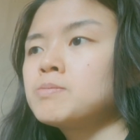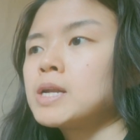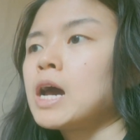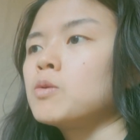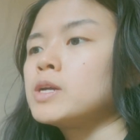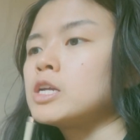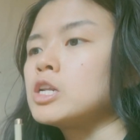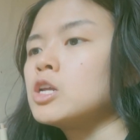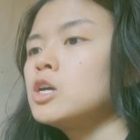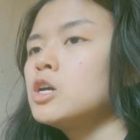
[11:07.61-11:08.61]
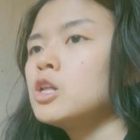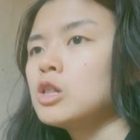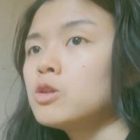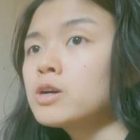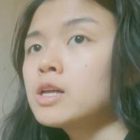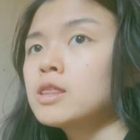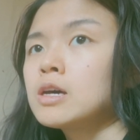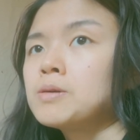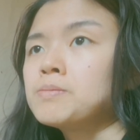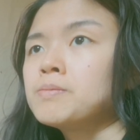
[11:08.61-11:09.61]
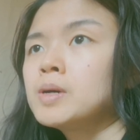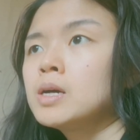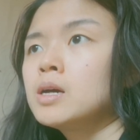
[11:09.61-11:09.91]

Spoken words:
but how we can look at them